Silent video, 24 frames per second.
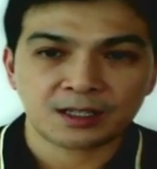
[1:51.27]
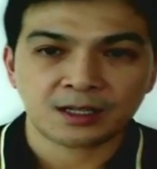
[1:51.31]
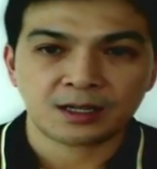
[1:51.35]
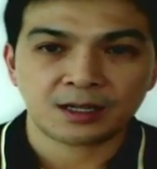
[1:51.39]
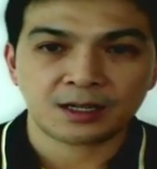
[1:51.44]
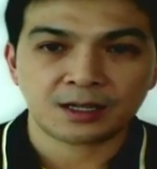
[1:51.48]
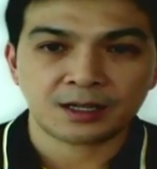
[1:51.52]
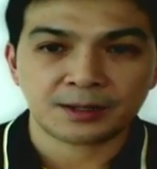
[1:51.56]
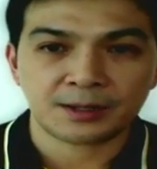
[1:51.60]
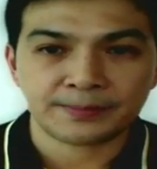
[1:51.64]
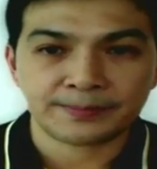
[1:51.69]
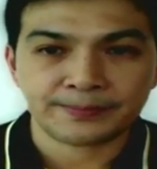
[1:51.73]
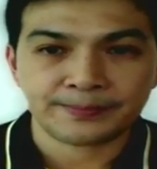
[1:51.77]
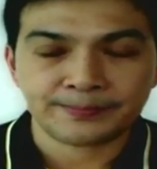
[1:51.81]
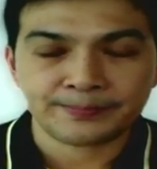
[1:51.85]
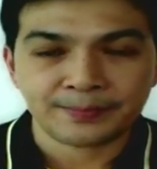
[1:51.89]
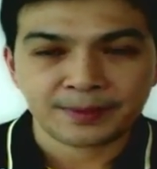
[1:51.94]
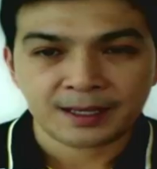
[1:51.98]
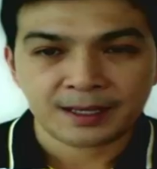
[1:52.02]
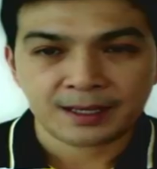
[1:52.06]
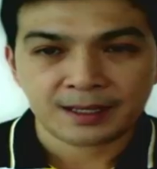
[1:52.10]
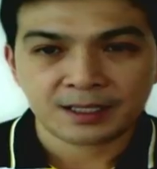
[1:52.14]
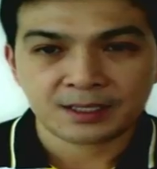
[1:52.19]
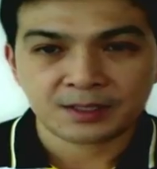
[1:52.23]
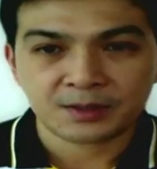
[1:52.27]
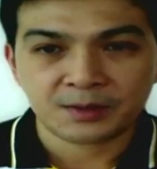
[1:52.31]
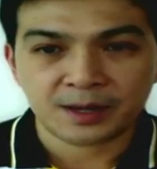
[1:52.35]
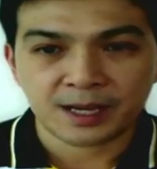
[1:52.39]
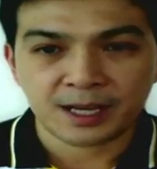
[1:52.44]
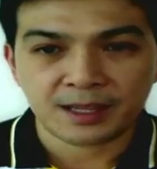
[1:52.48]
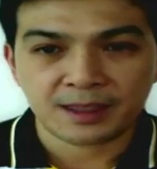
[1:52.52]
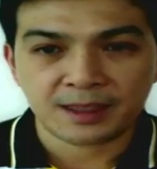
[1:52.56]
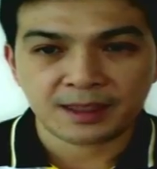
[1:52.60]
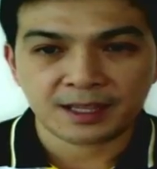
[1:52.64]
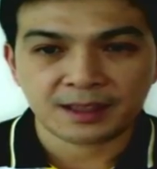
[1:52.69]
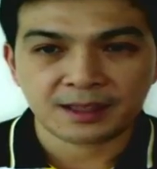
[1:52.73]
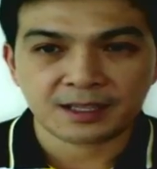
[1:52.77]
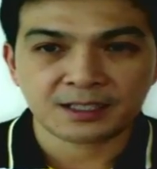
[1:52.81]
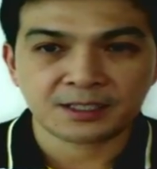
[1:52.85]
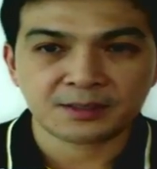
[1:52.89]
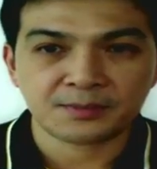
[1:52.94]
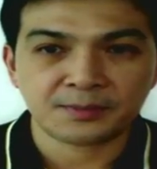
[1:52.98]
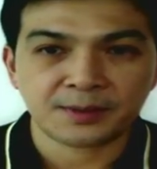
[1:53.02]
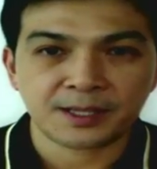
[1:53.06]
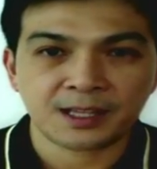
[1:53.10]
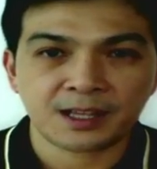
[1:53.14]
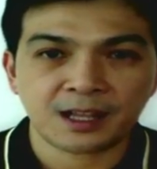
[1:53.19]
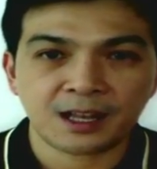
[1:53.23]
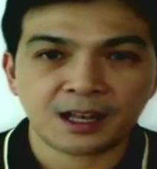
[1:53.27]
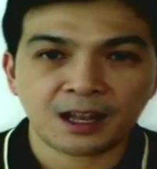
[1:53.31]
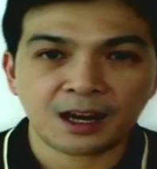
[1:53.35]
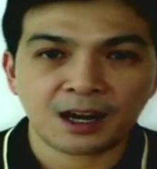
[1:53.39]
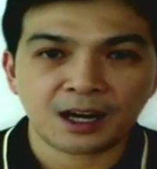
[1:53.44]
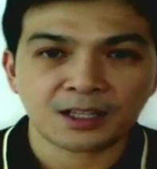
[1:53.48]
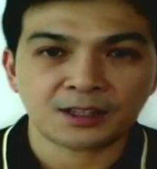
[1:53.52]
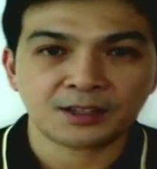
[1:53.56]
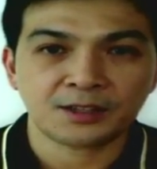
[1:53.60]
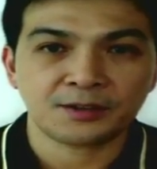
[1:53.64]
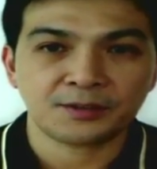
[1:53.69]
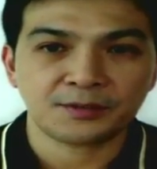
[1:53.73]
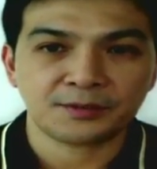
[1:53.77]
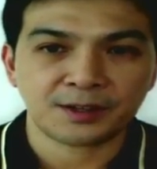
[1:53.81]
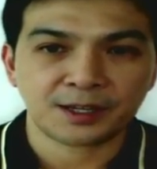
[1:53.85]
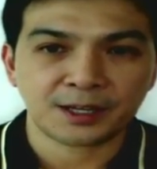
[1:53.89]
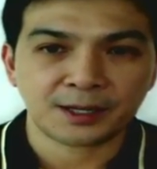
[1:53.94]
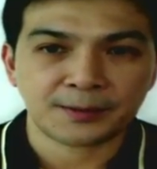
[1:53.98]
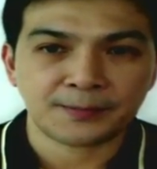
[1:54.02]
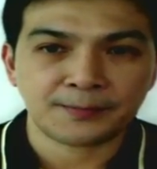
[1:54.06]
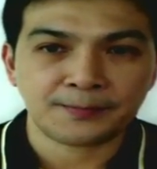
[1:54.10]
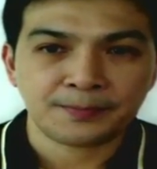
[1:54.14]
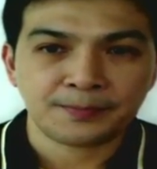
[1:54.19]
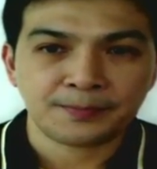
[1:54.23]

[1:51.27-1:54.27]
Um, that's why I think there's been a lot of uh,